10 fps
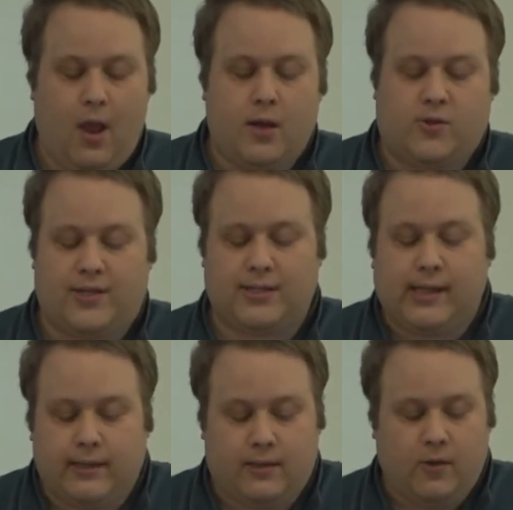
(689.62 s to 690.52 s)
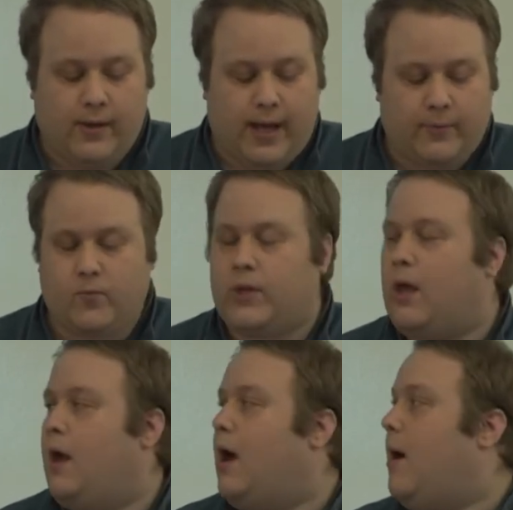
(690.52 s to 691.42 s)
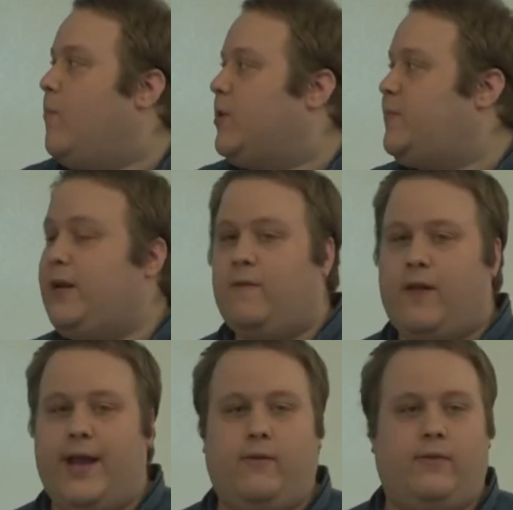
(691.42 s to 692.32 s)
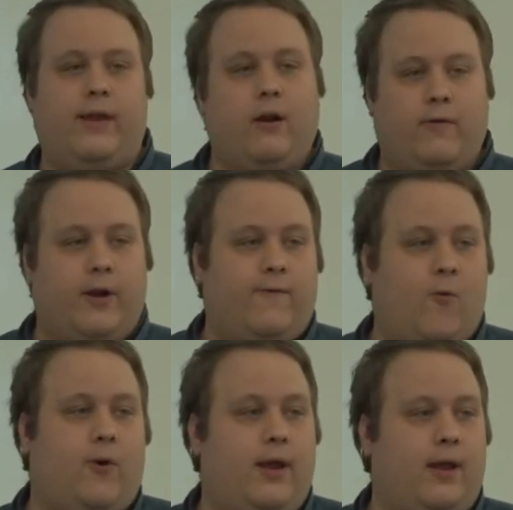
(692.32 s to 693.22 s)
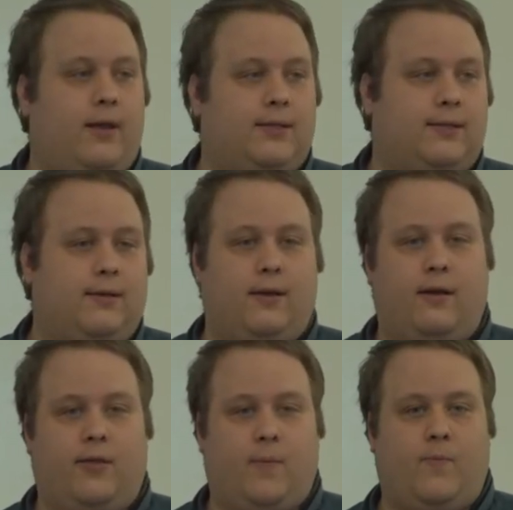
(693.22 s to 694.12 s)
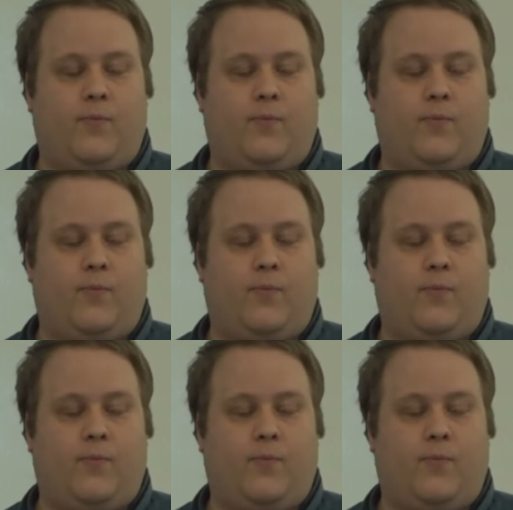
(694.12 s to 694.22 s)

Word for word: So this is intended to do that. Um, the speed of light there, therefore is the, the,